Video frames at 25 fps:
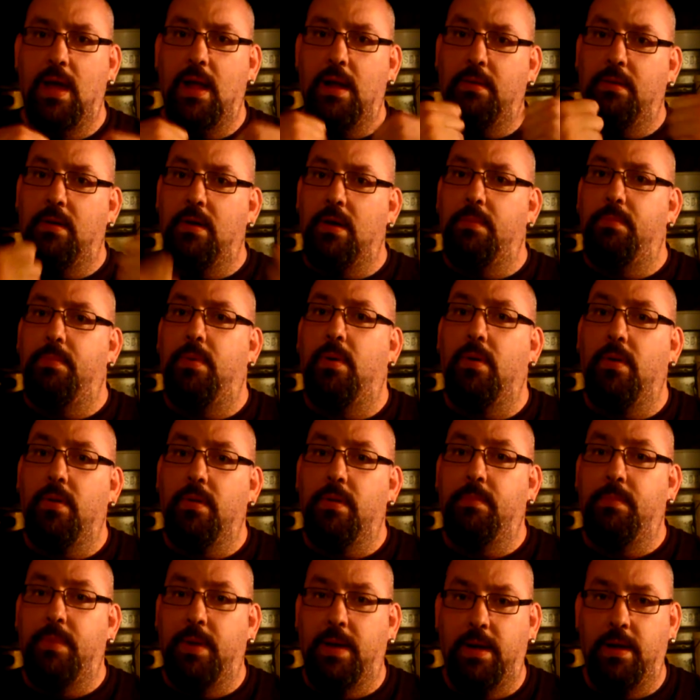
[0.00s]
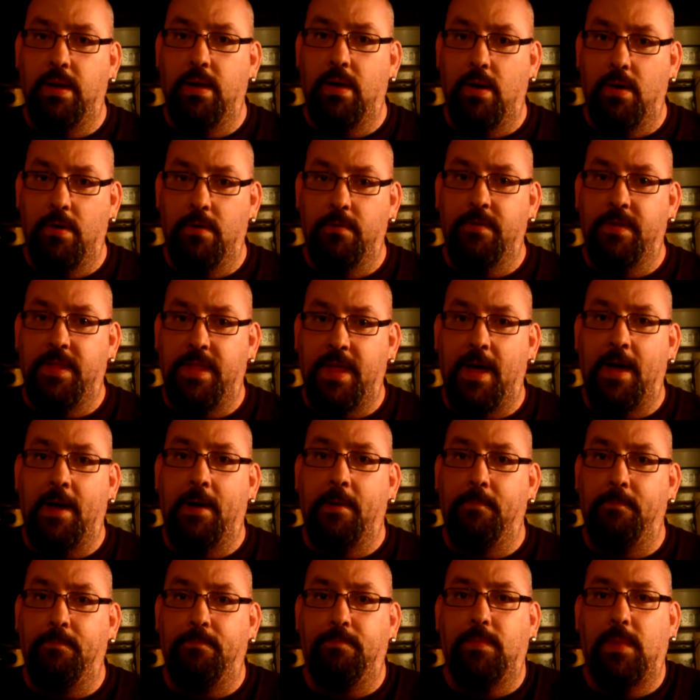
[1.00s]
I'm gonna pour the beer over that,
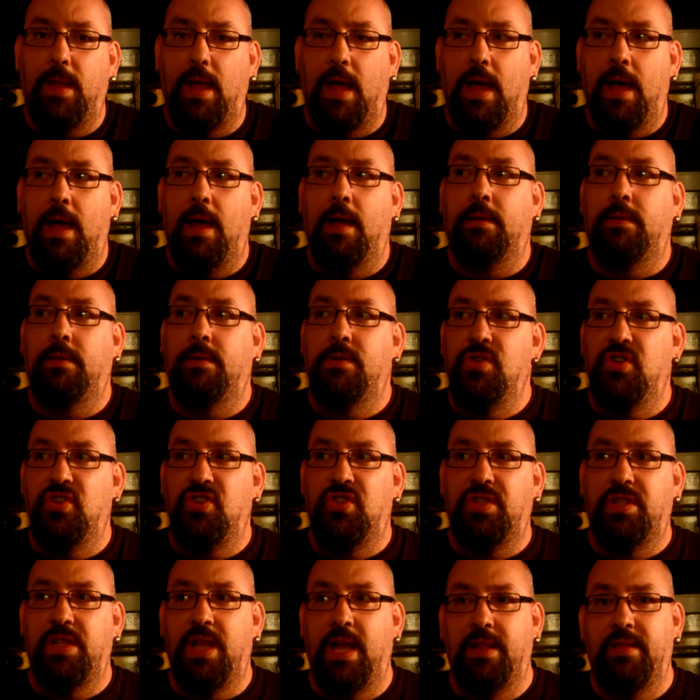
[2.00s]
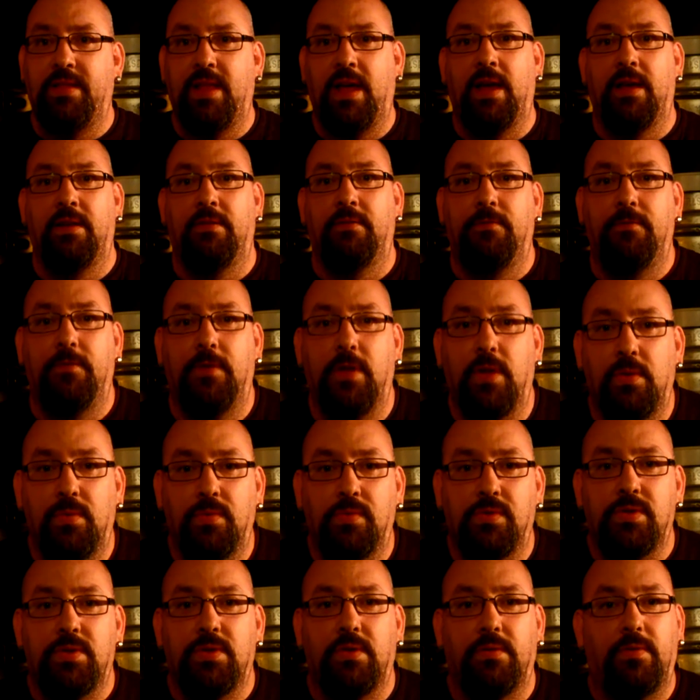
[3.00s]
and just let that
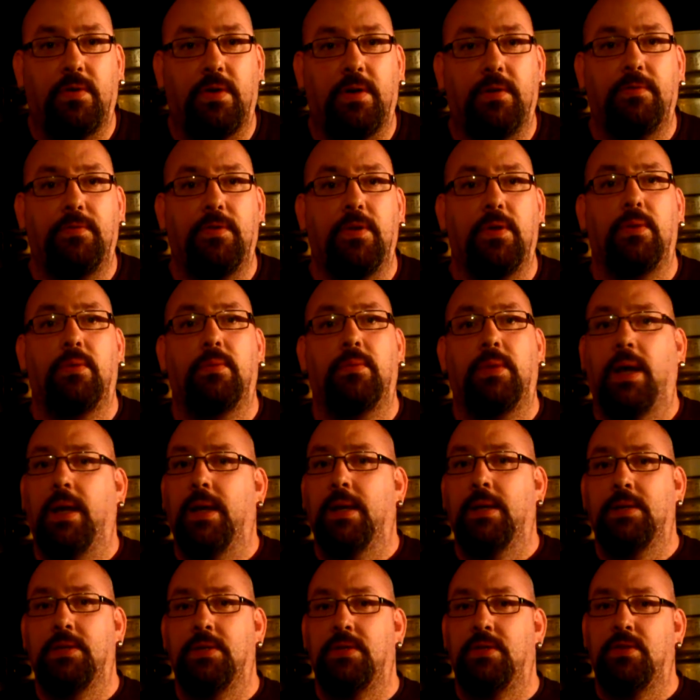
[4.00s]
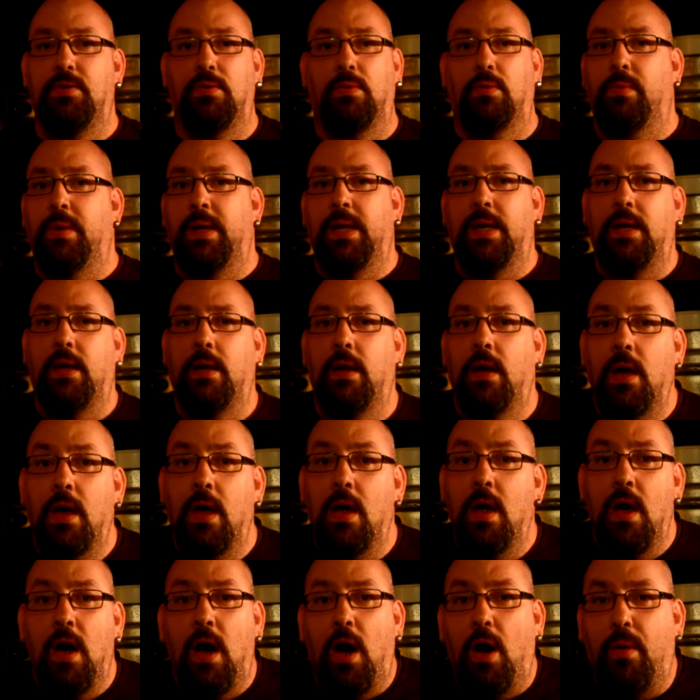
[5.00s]
infuse for a few days to a week
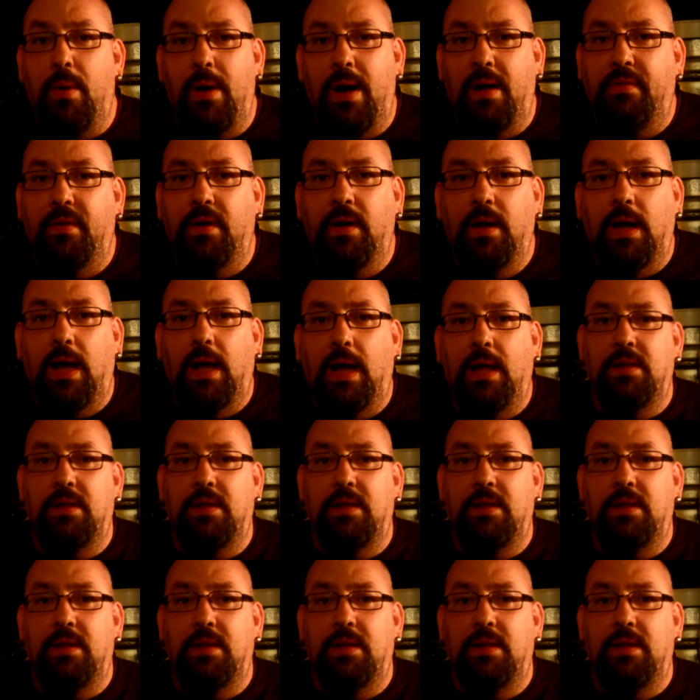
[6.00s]
or whatever.